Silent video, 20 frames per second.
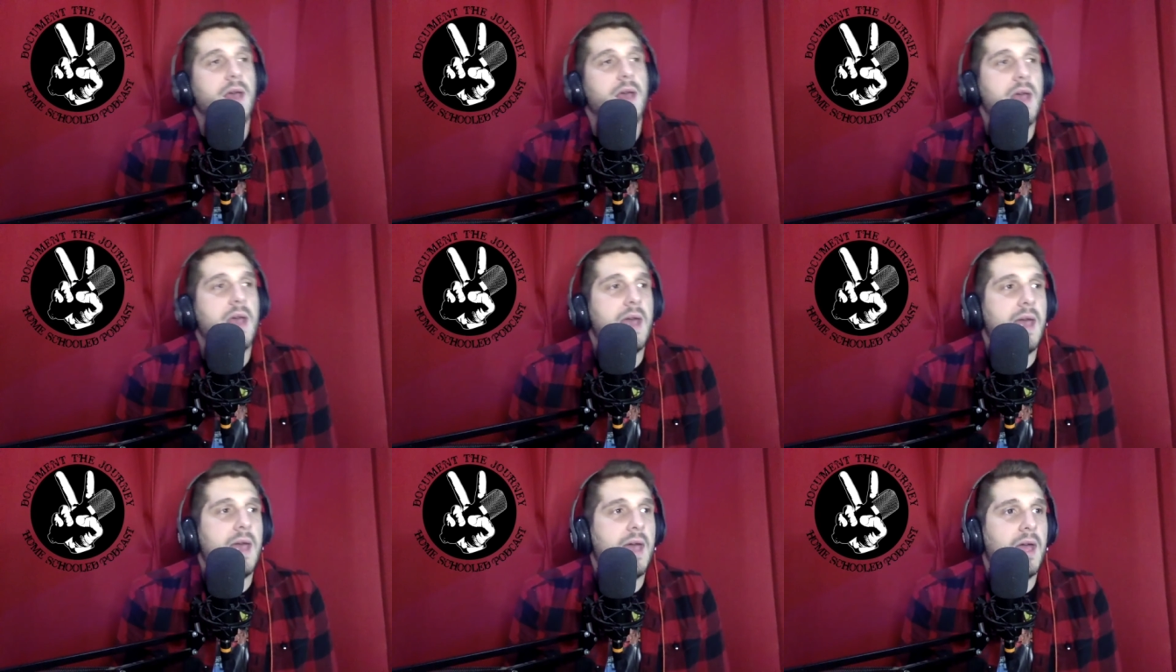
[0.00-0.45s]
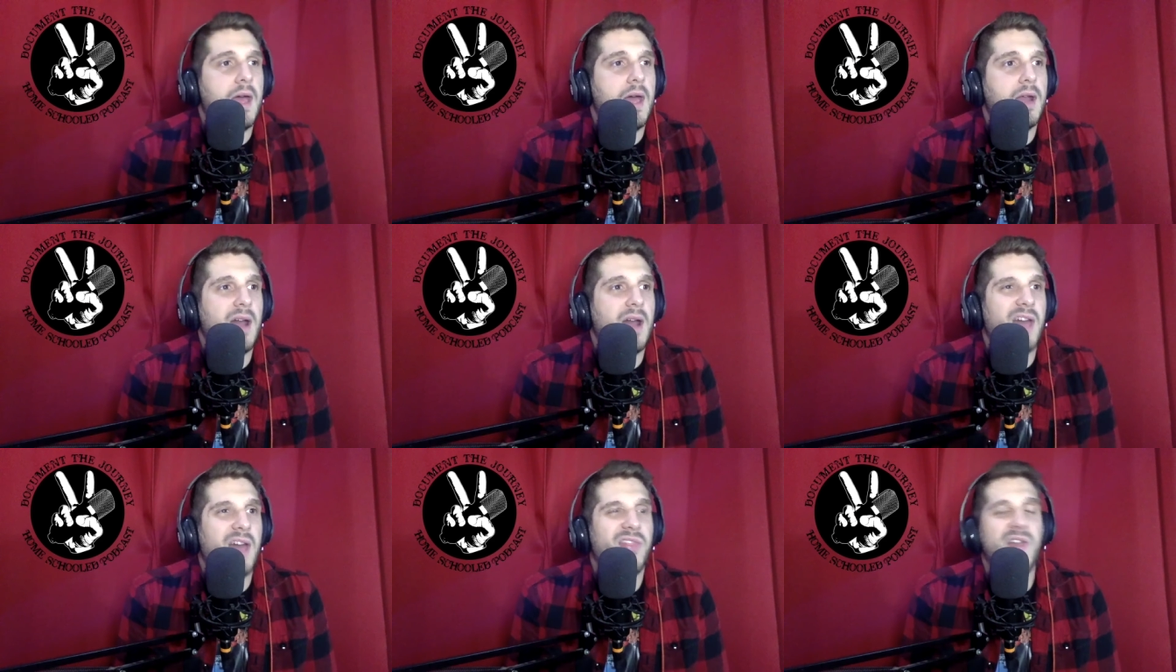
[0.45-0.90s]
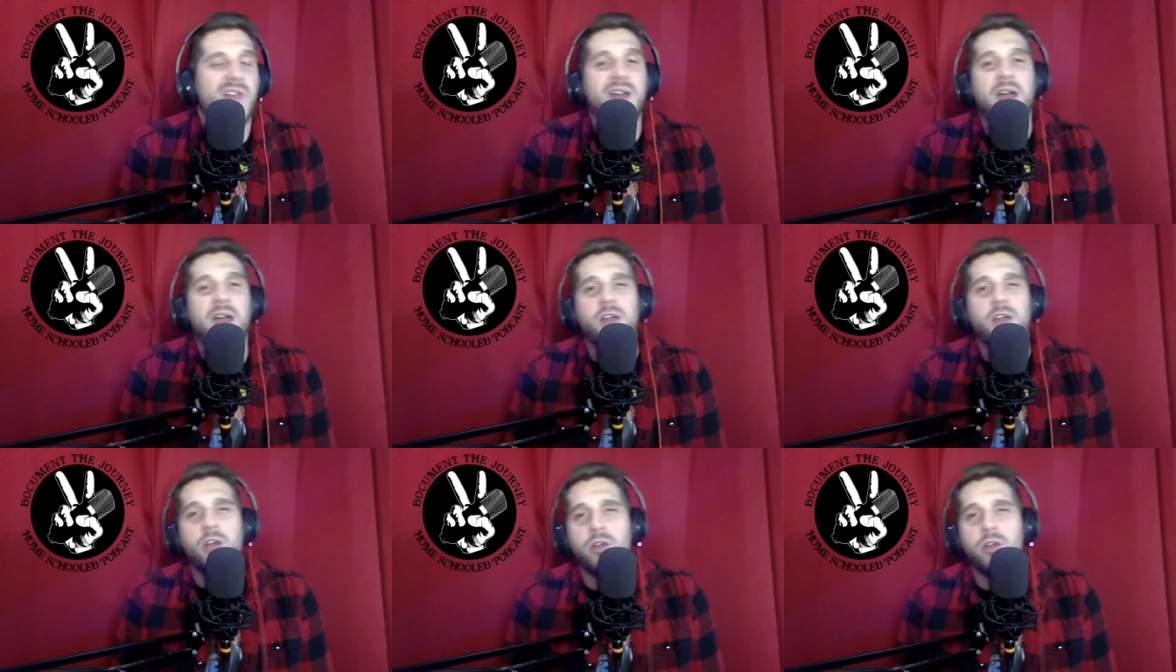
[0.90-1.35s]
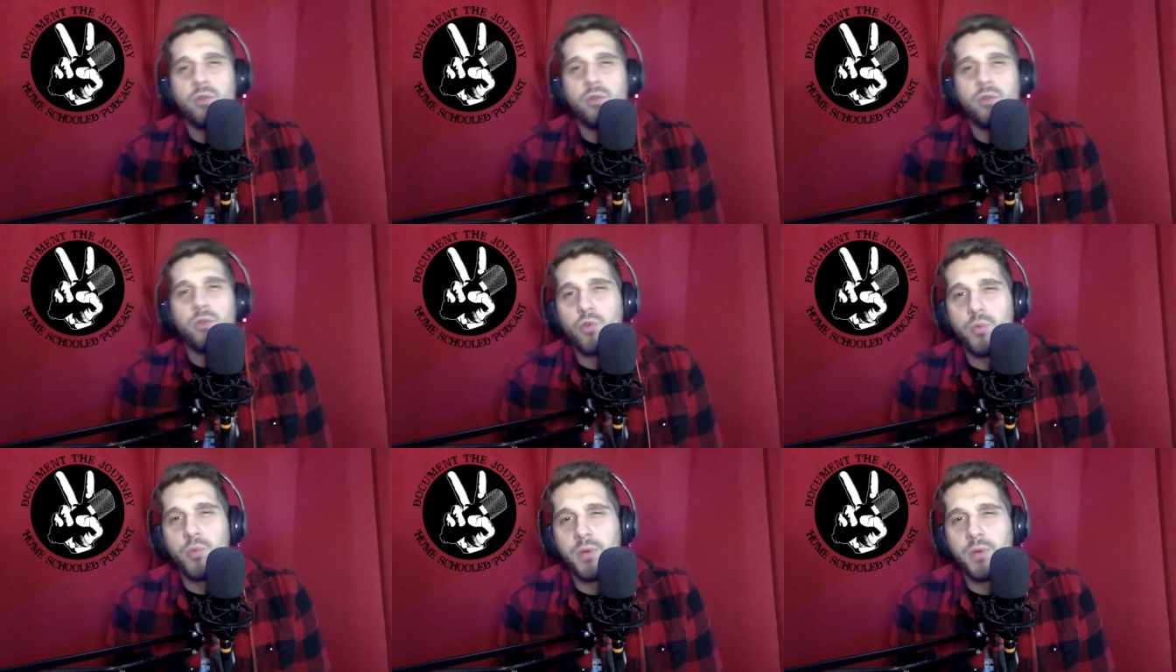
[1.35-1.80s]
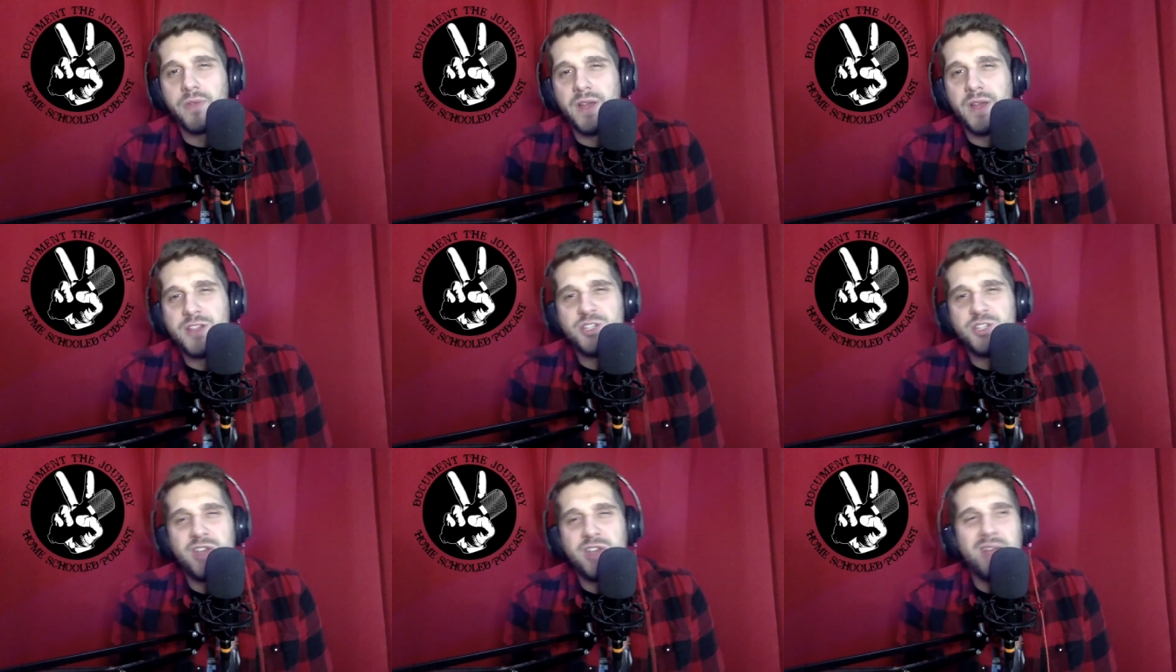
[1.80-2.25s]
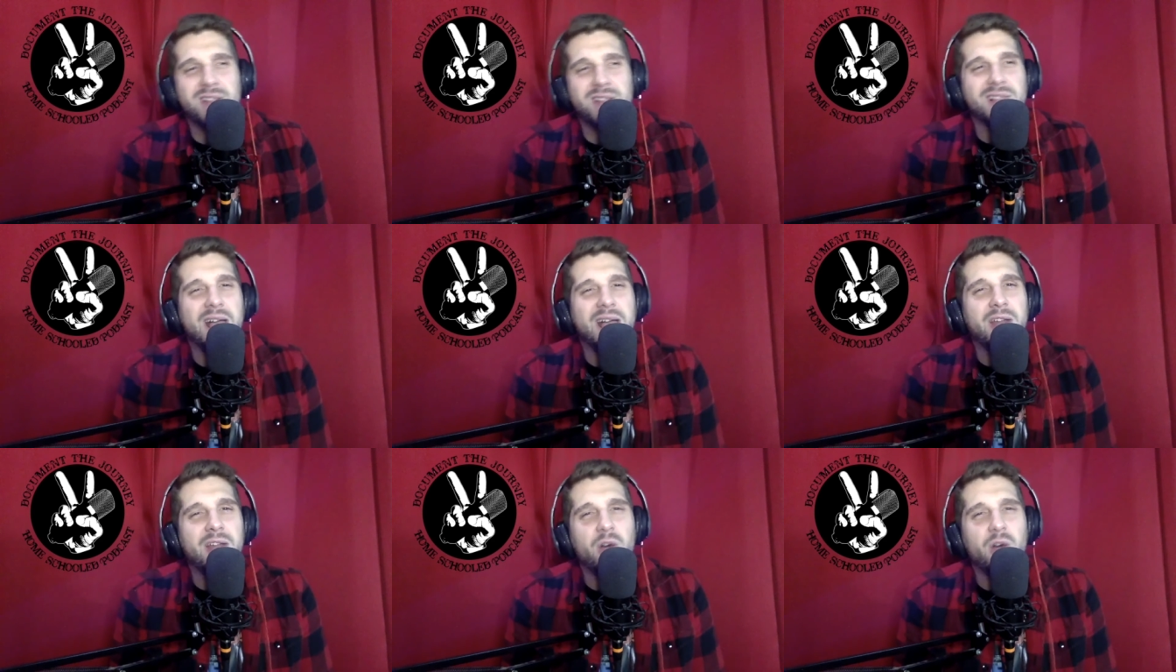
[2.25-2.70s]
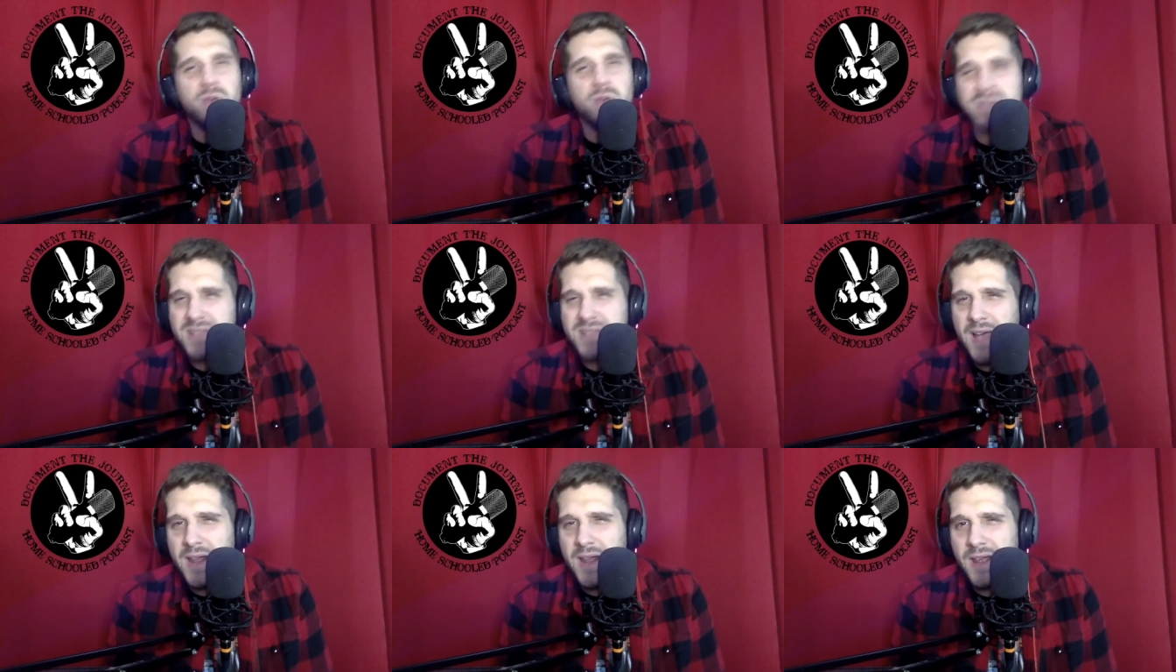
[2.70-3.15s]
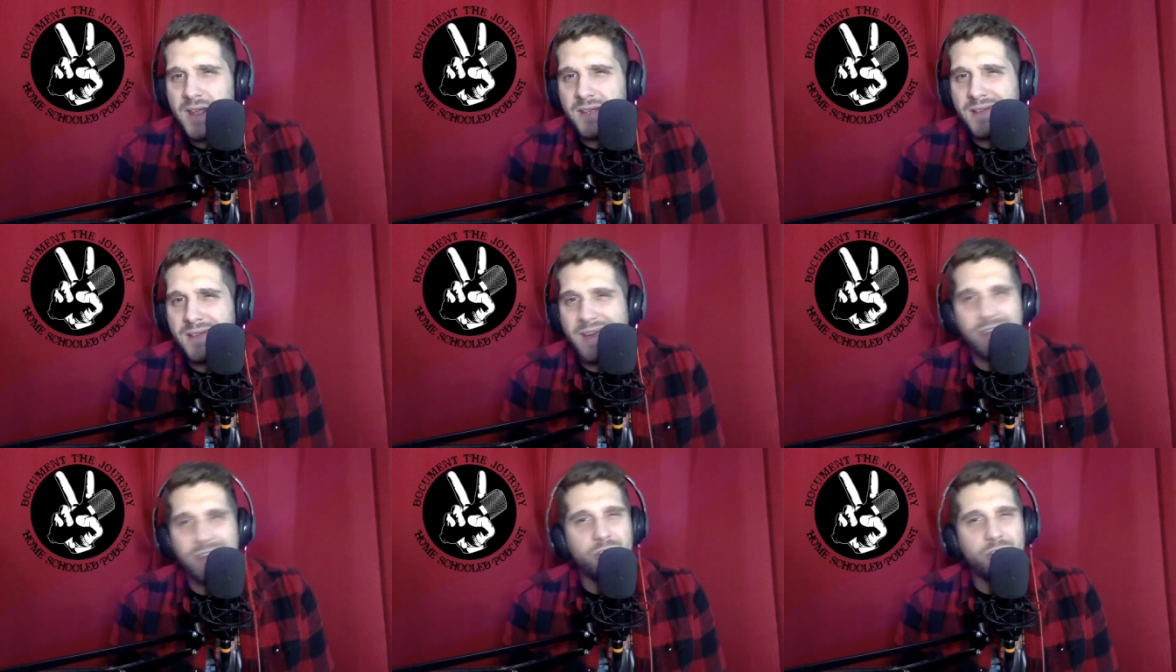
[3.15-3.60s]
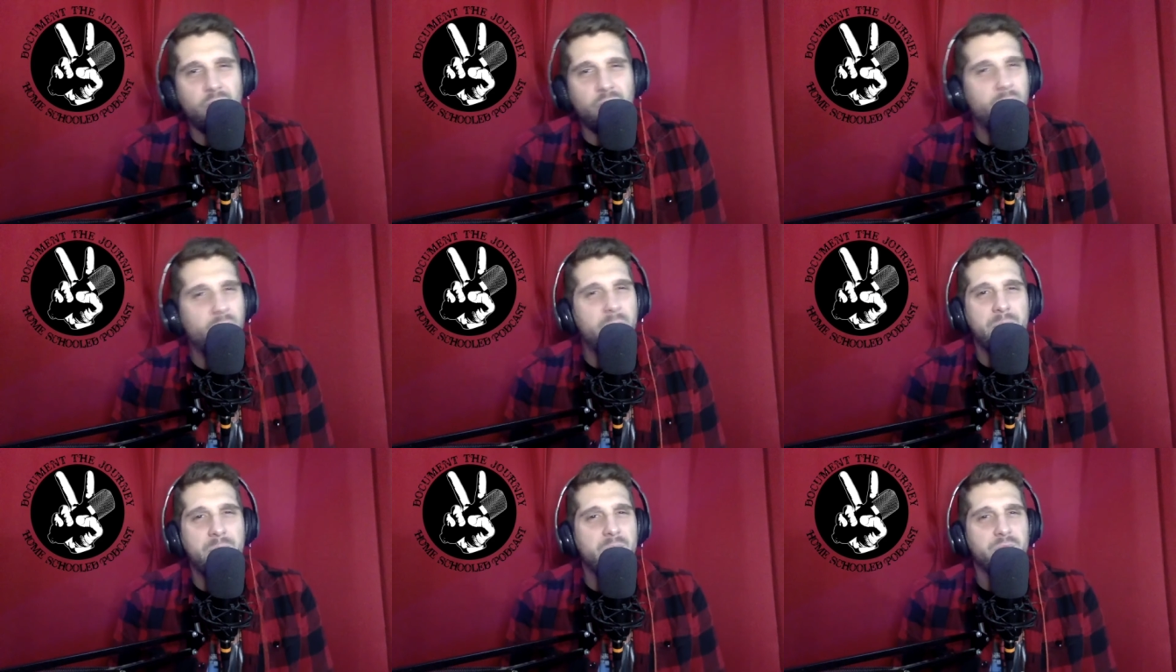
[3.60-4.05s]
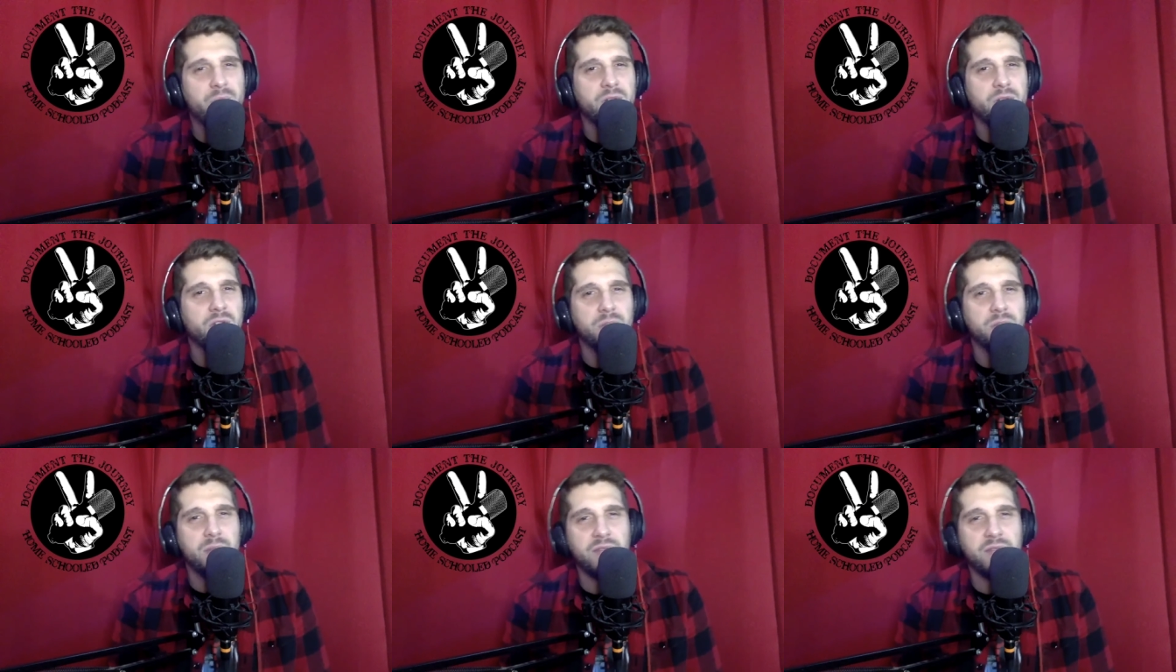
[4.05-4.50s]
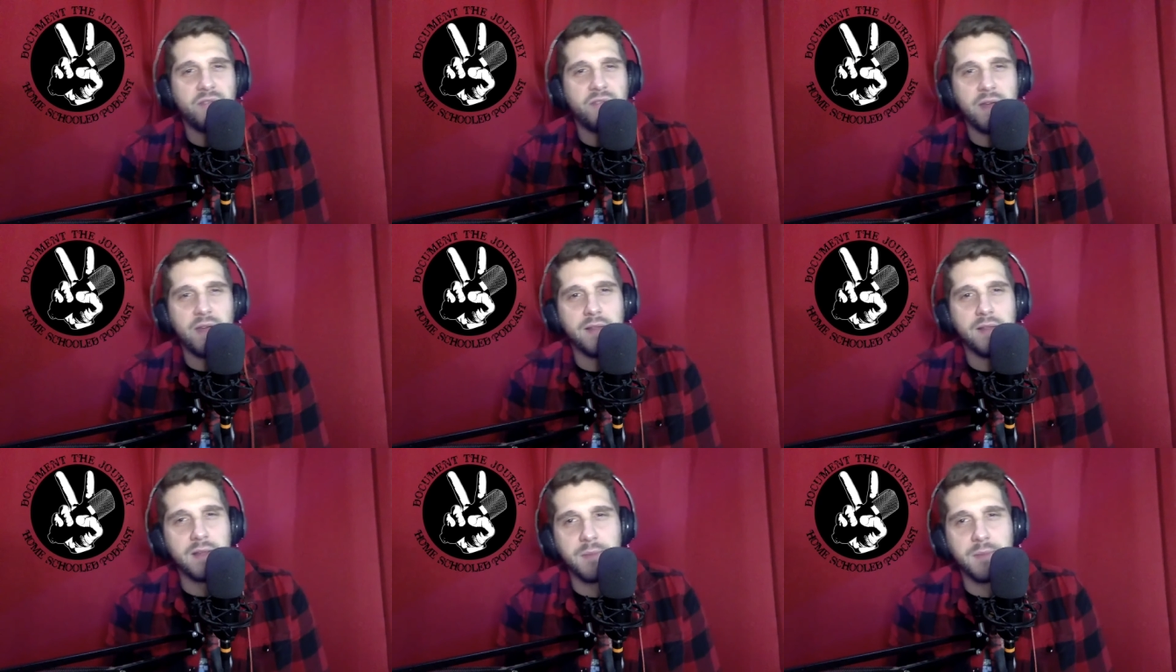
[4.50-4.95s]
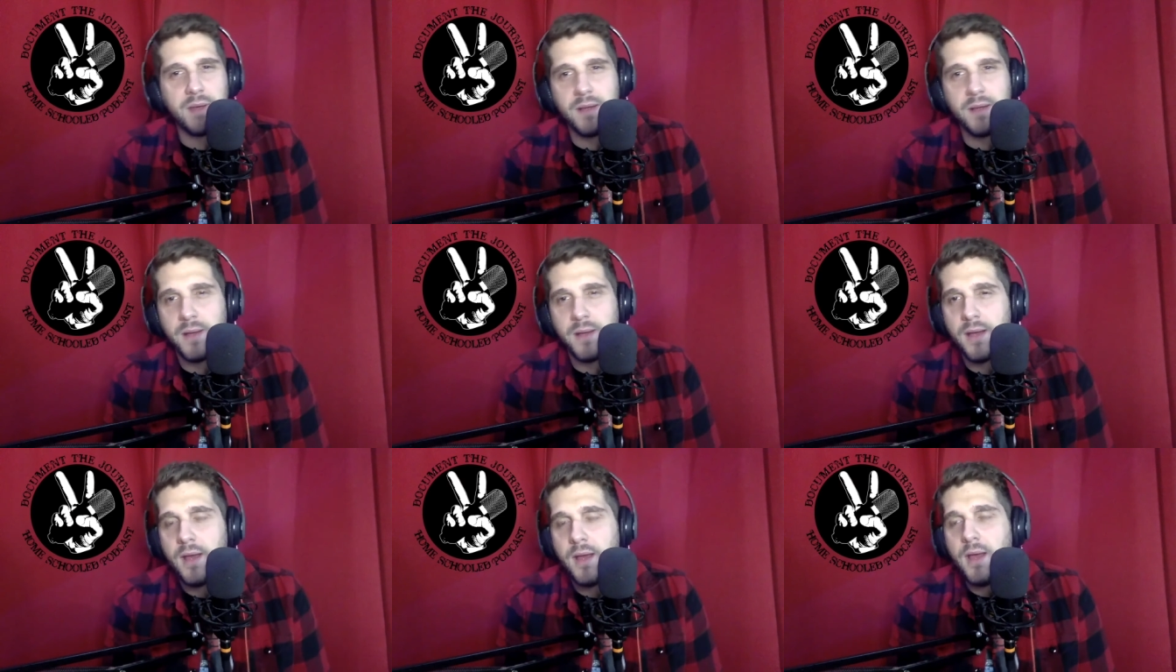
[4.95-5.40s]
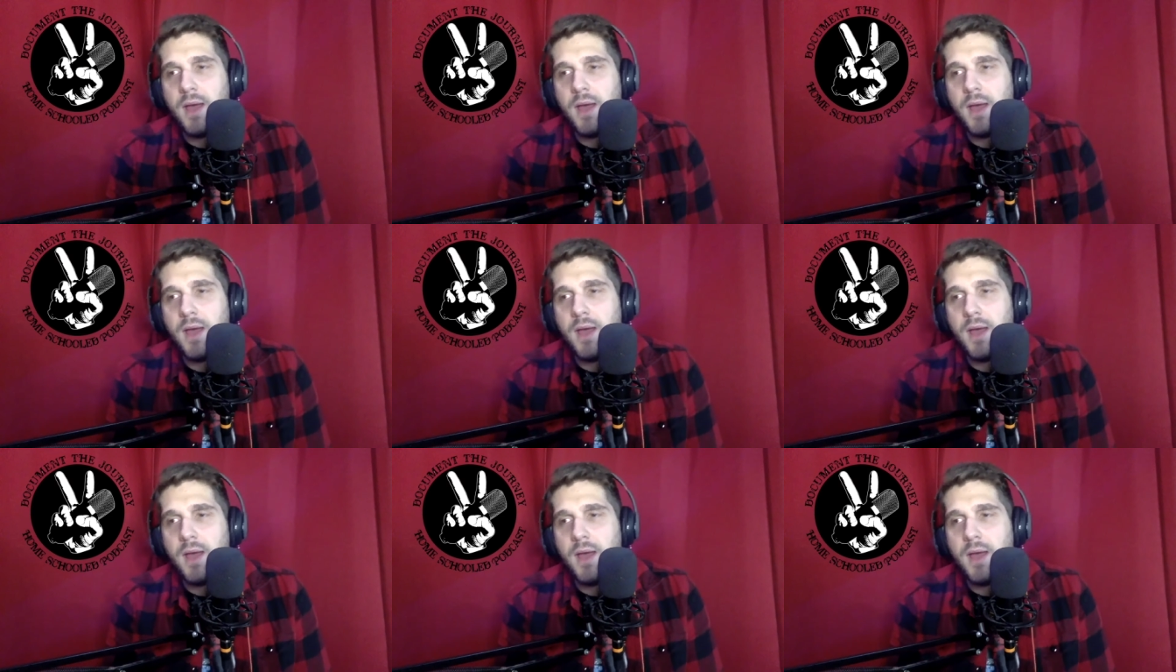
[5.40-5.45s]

And I think I heard a rumor that Jay Leno said it. I don't know. My memory could be failing me.